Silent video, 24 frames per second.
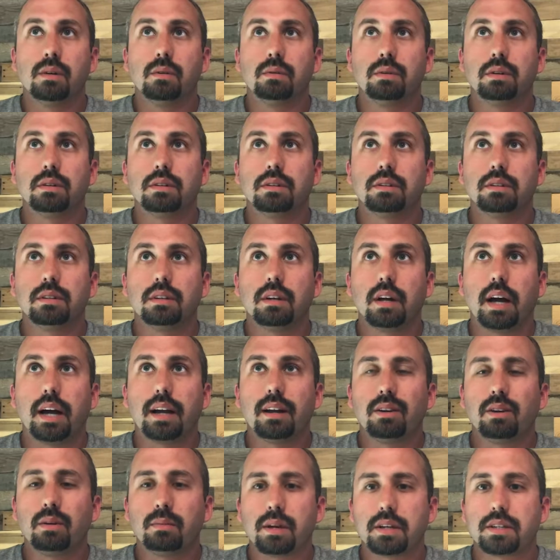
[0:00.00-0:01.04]
Well, I
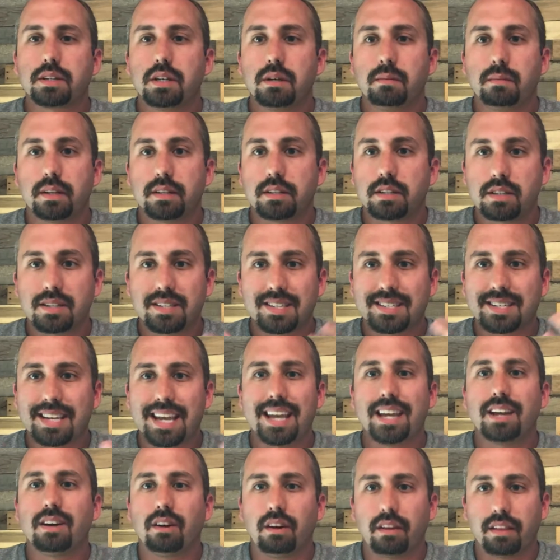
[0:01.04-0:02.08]
don't know about you, but just
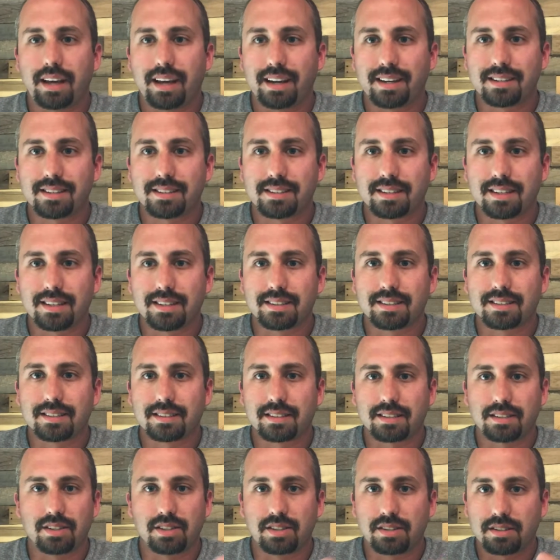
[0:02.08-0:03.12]
saying all that
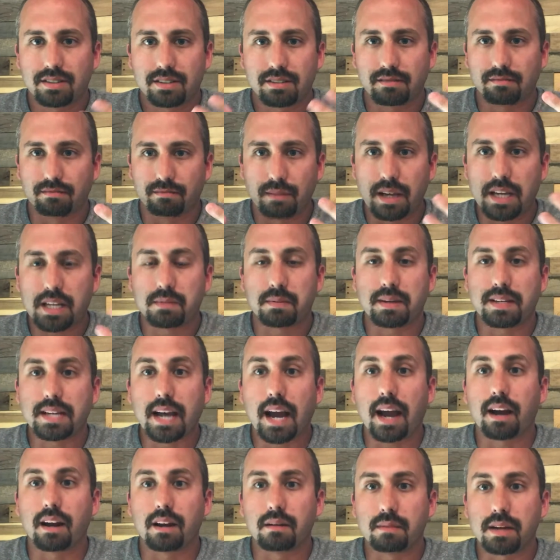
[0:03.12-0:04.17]
is just makes me
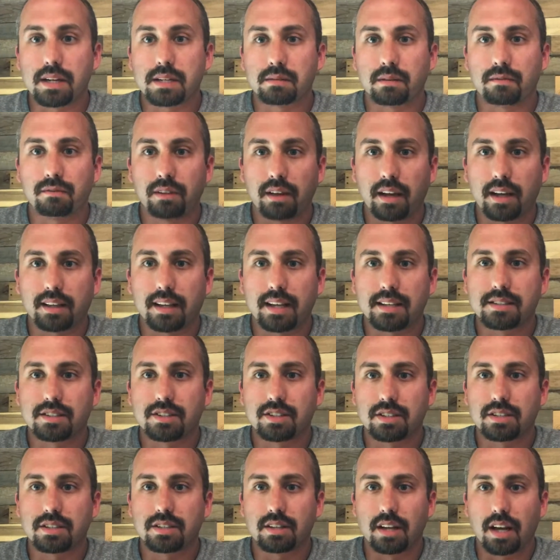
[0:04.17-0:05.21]
tired, makes me feel like that's
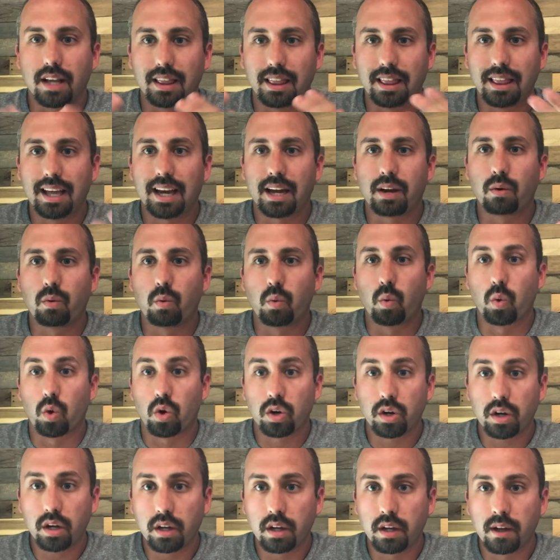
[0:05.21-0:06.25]
just a lot of
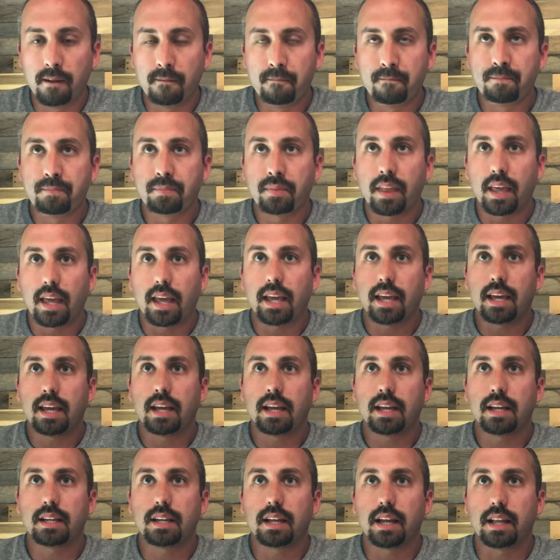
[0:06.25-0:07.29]
work.
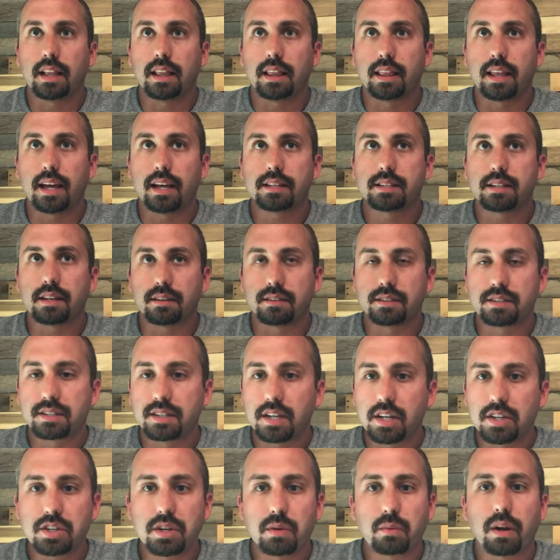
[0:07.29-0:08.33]
And that's
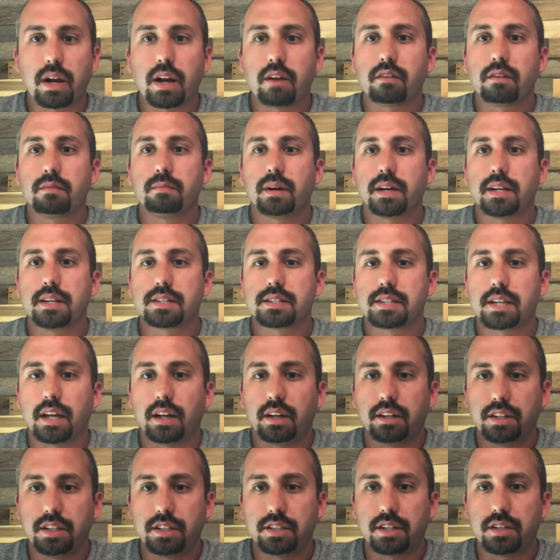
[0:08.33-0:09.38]
essentially what everybody's
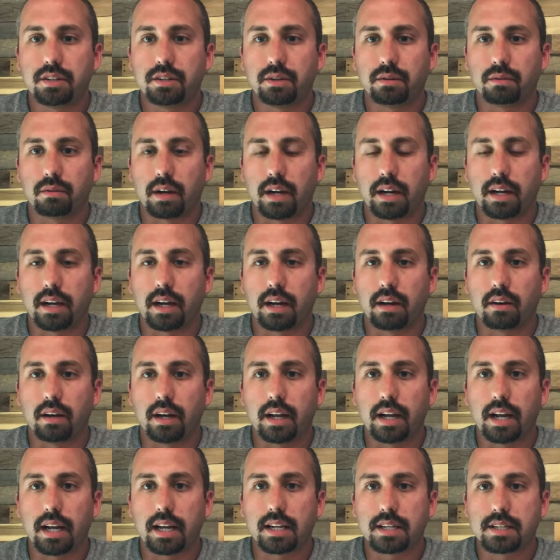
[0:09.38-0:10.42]
telling you to do right now.
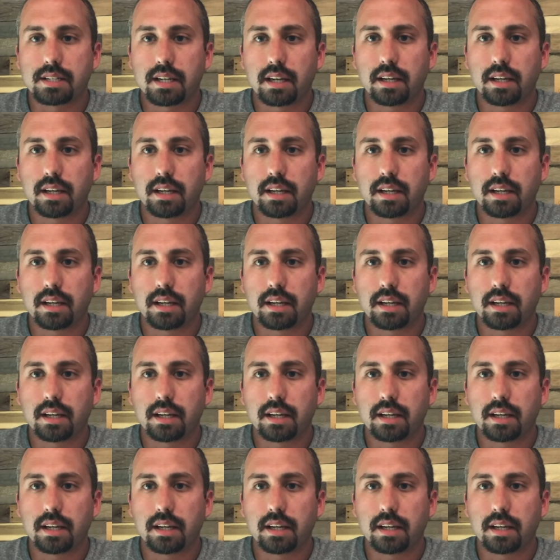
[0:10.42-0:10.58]
And I can